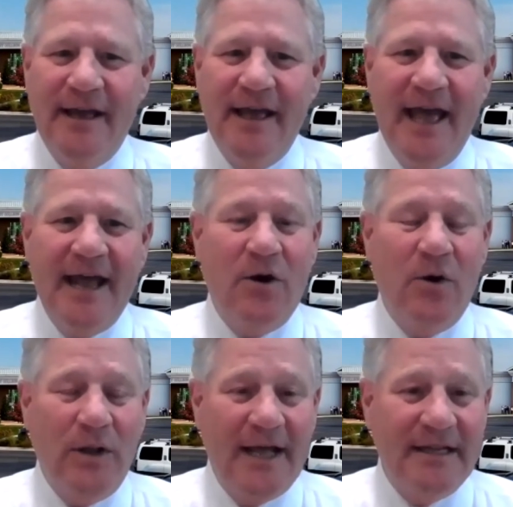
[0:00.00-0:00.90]
had a
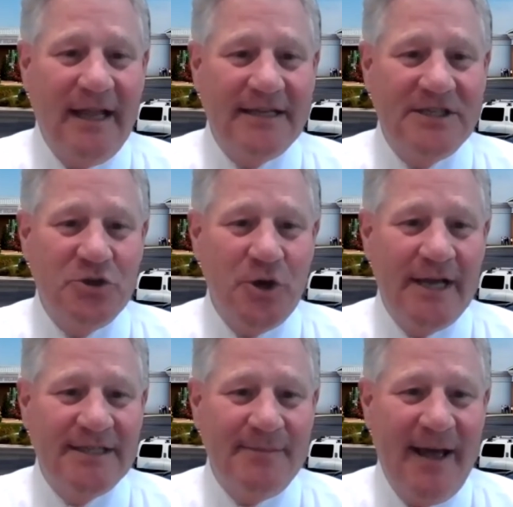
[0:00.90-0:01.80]
whole lot less
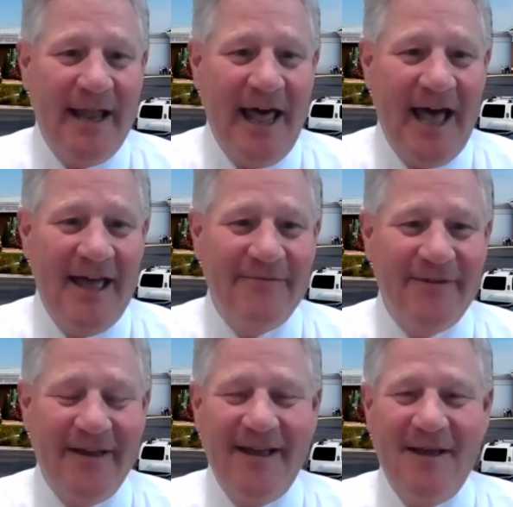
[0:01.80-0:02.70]
stress in my life.
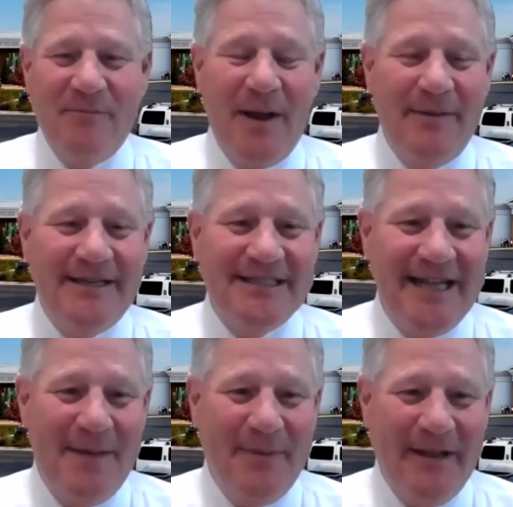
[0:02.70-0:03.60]
Probably
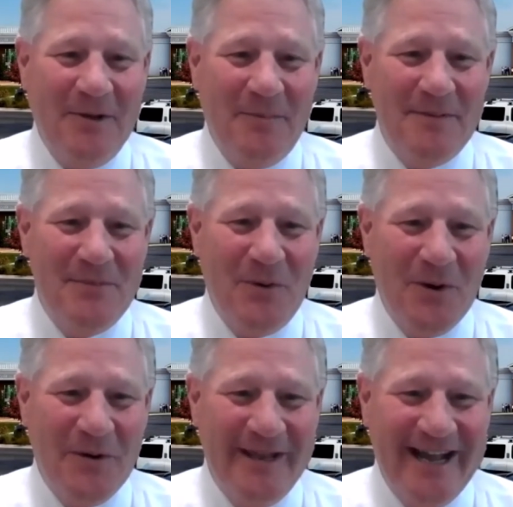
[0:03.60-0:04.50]
slept a little bit
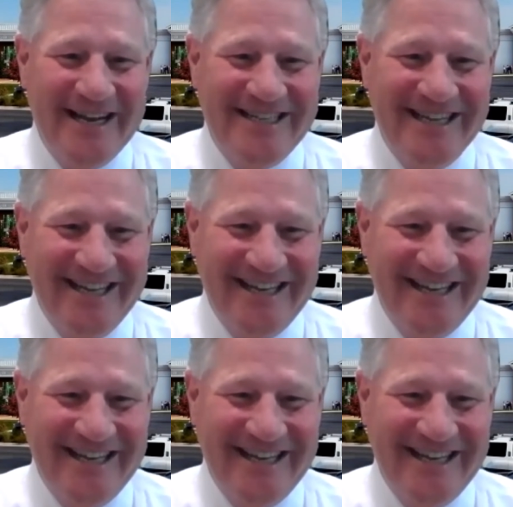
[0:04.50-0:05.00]
more than I did.